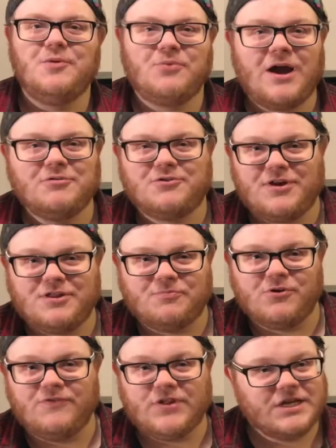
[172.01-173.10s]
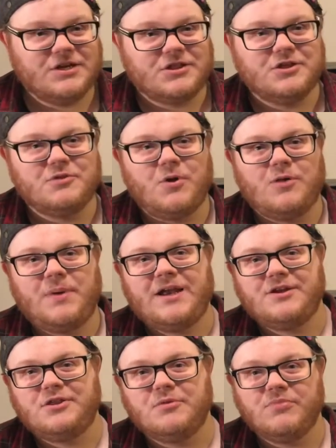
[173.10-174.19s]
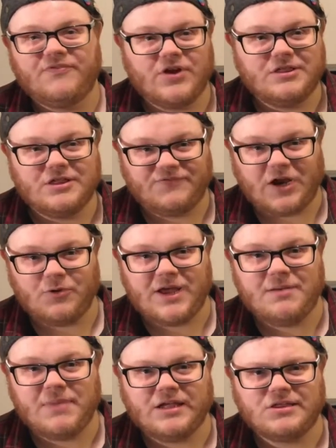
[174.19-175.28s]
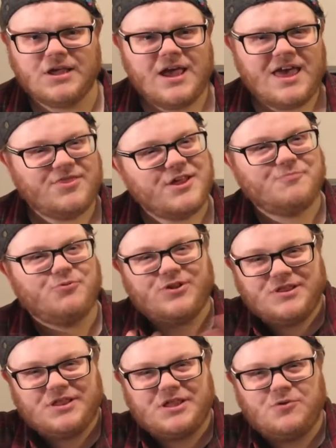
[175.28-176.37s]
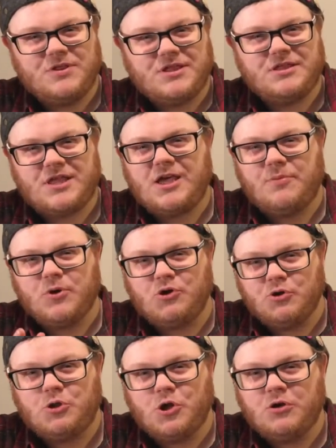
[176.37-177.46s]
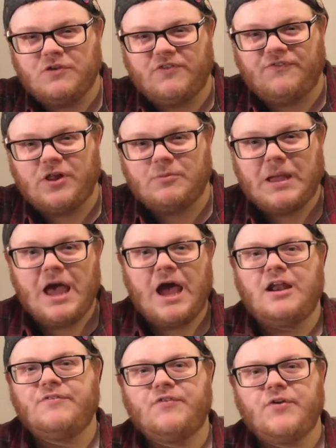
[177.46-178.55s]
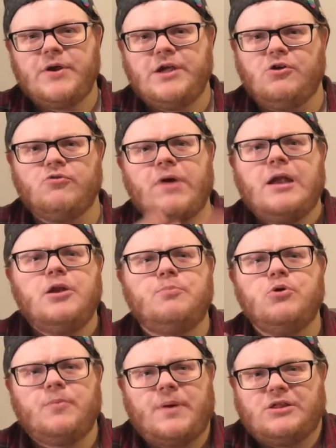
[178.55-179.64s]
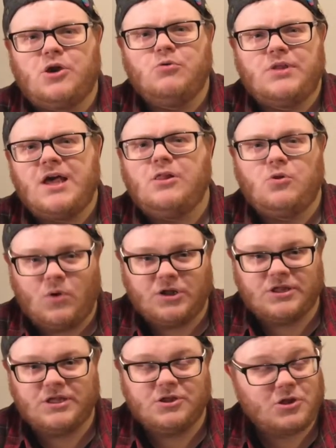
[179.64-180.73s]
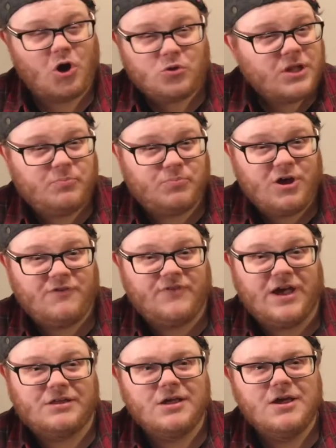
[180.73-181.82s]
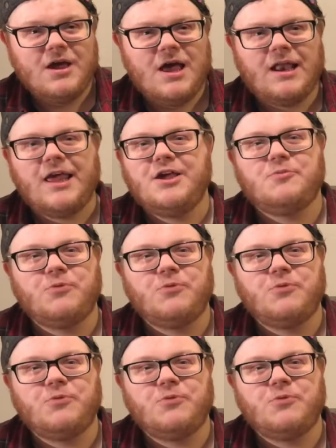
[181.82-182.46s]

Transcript: The Browns try to prove his innocence while Paddington befriends his fellow inmates. These prison sequences take up a good chunk of the film and have a very Grand Budapest Hotel quality that's oddly perfect. Like its